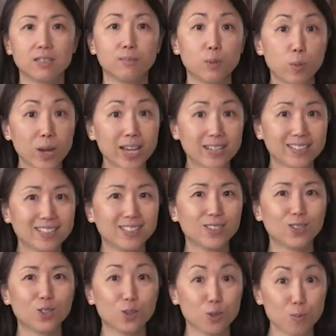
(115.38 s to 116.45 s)
But wait,
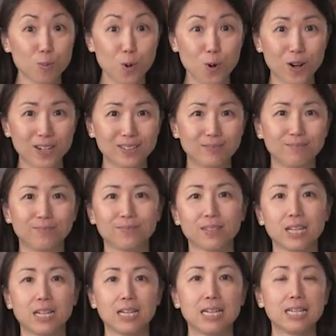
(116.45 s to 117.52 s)
there's more.
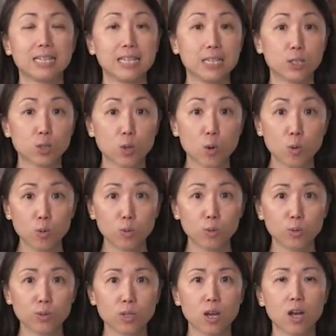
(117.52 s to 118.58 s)
These
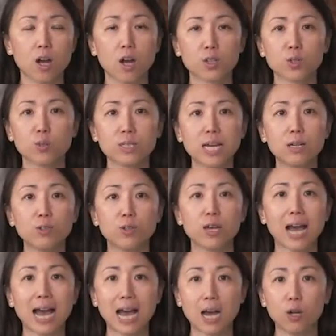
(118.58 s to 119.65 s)
goals also tell you
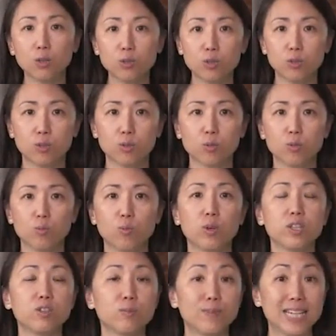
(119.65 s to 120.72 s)
how to do
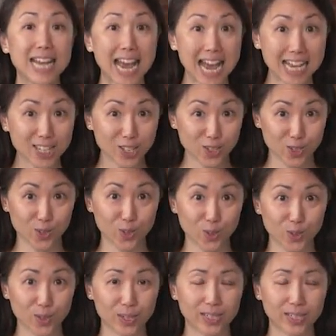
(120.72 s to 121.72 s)
what you've been asked to do.